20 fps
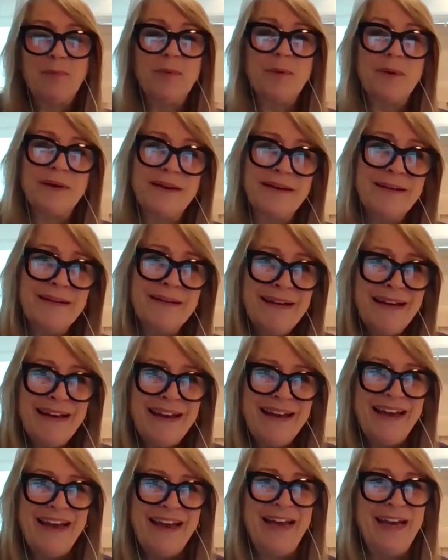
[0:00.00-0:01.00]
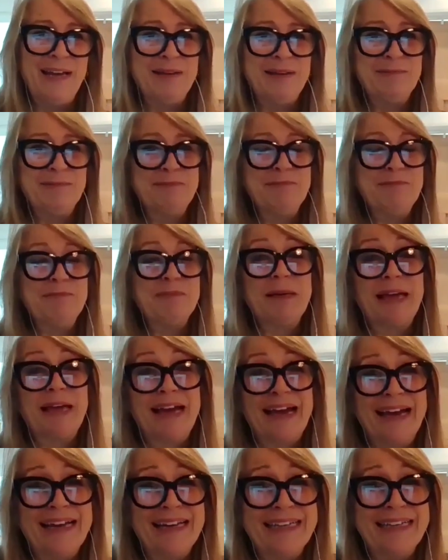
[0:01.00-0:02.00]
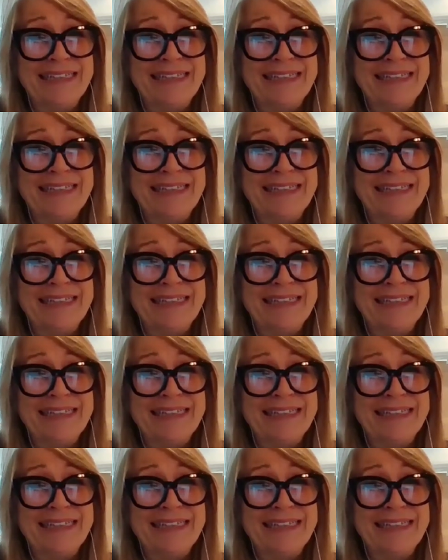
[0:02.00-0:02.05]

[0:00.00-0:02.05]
but yeah,